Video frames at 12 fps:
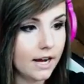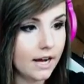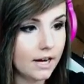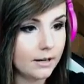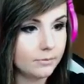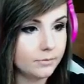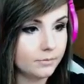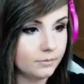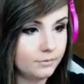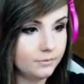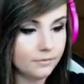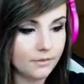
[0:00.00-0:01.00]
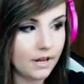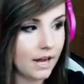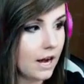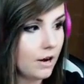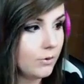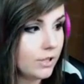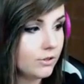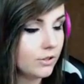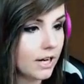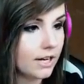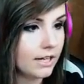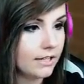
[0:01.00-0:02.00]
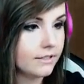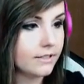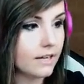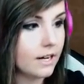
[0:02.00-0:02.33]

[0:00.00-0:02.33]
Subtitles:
How we do that is